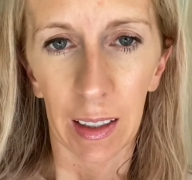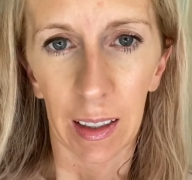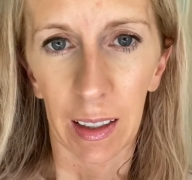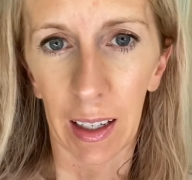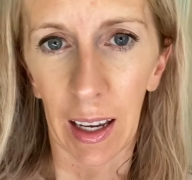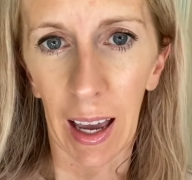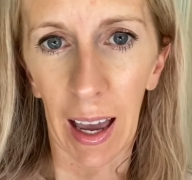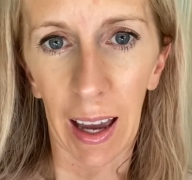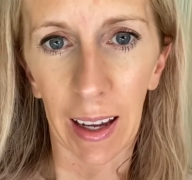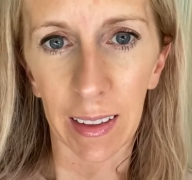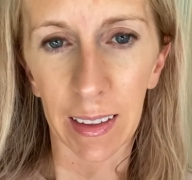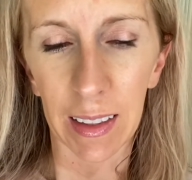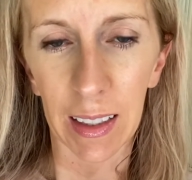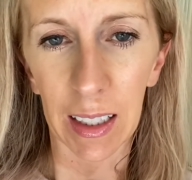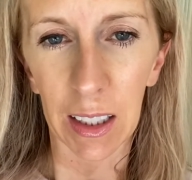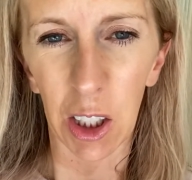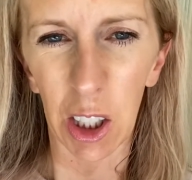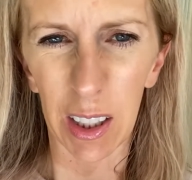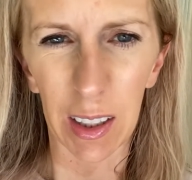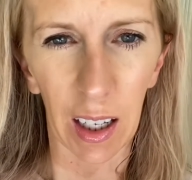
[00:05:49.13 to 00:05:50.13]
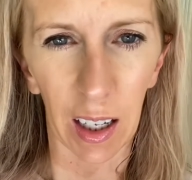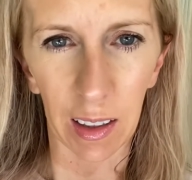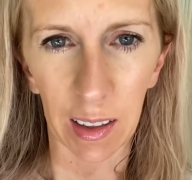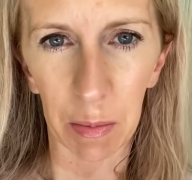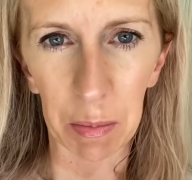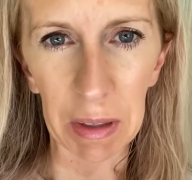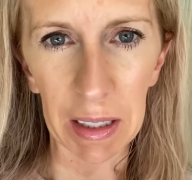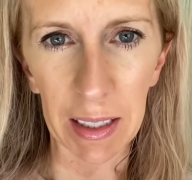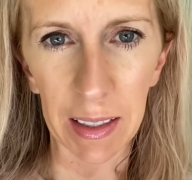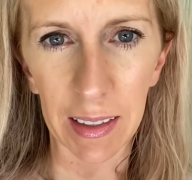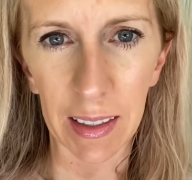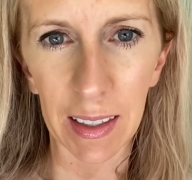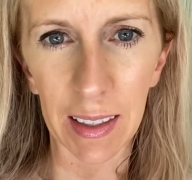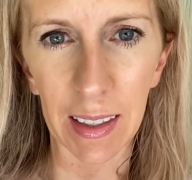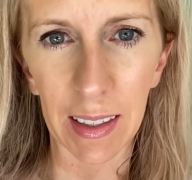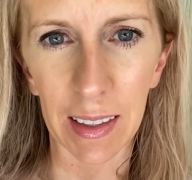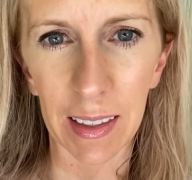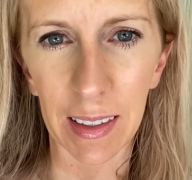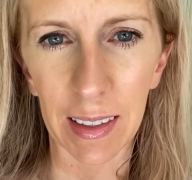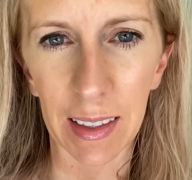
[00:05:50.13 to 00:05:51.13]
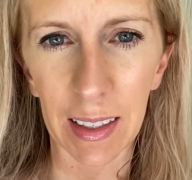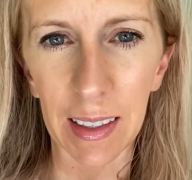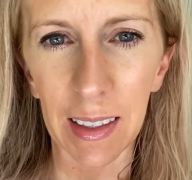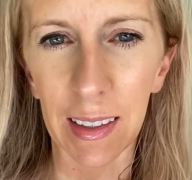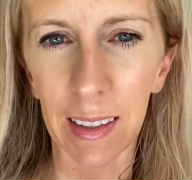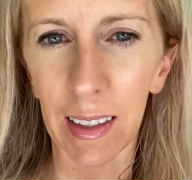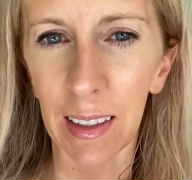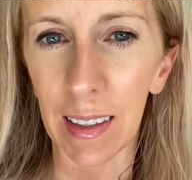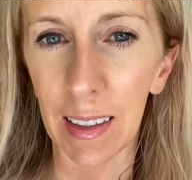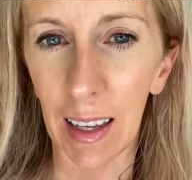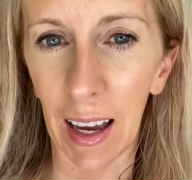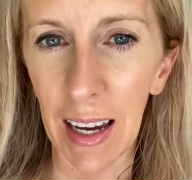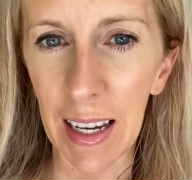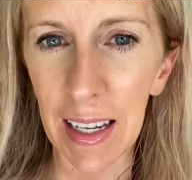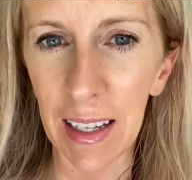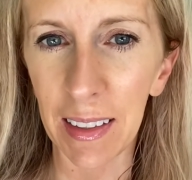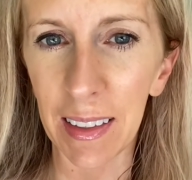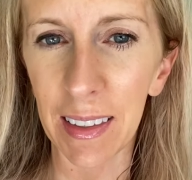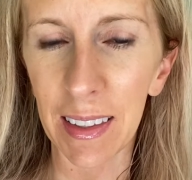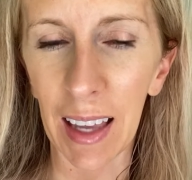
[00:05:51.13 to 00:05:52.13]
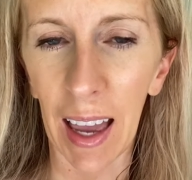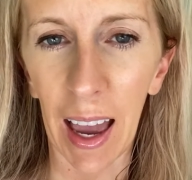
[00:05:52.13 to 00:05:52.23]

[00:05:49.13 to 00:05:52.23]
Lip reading: And it just sucks because this is a science,